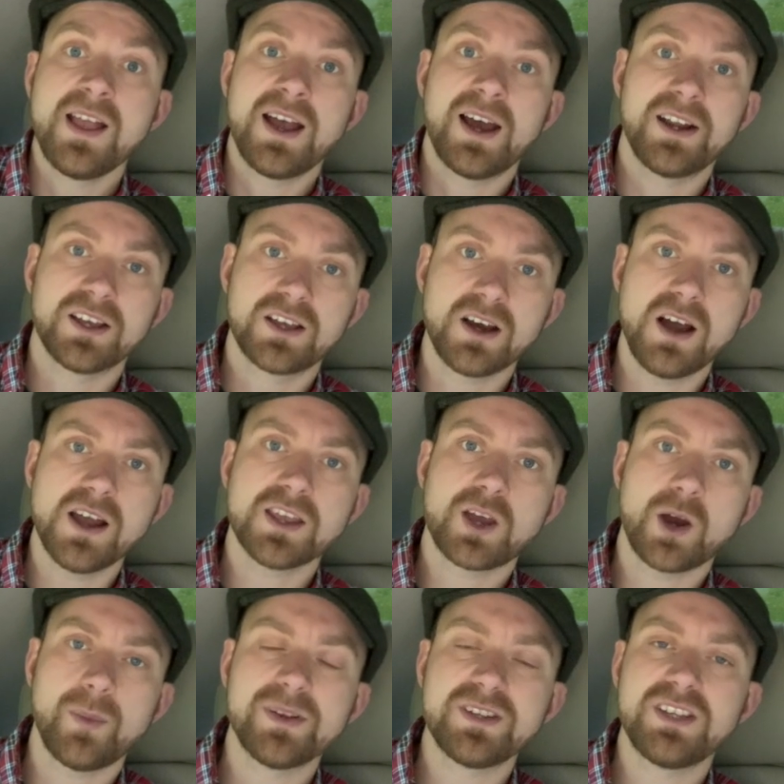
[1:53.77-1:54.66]
And a guy
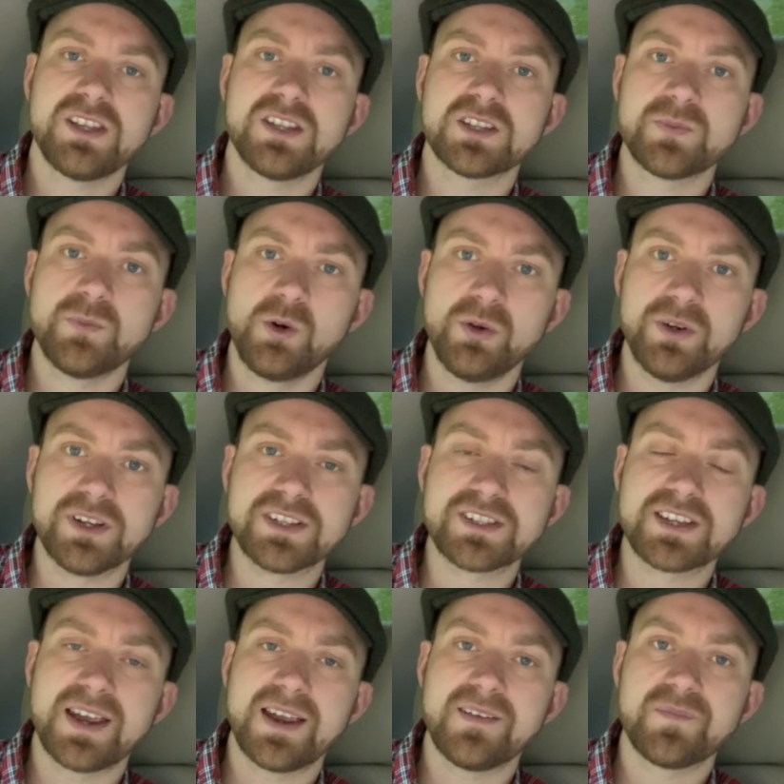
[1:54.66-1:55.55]
commented this morning
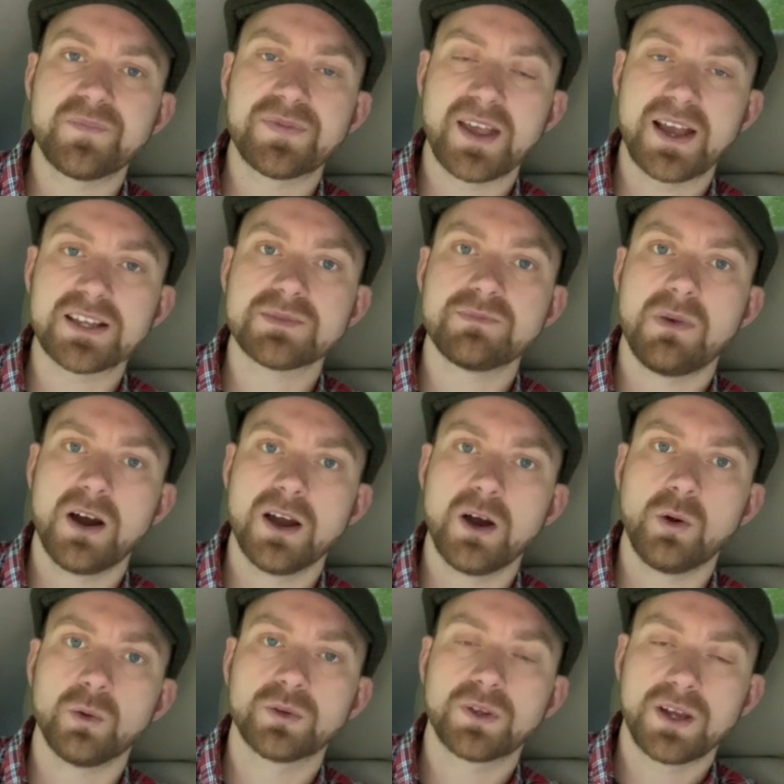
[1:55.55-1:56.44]
saying, "That's my
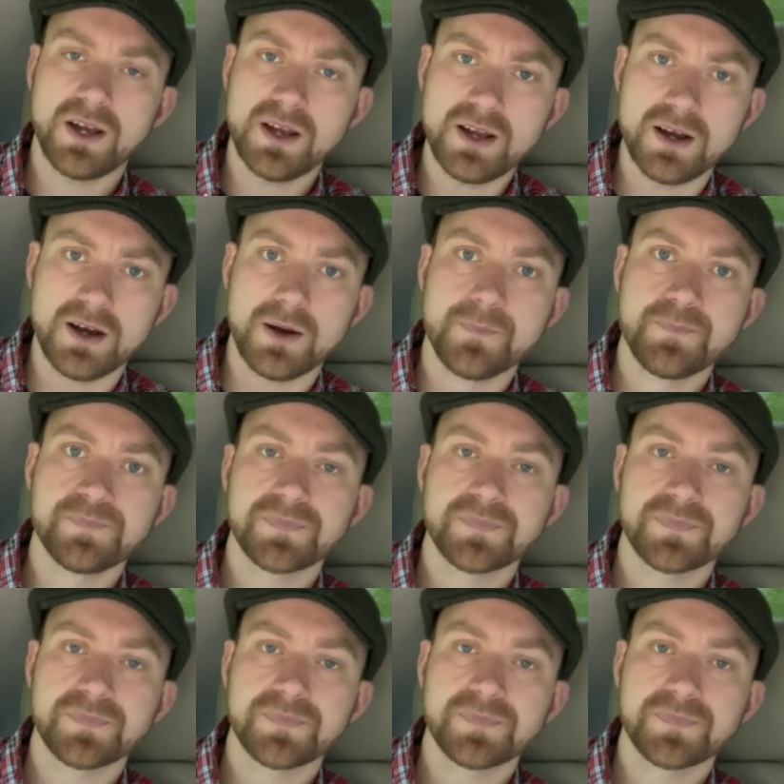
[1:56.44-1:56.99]
old car."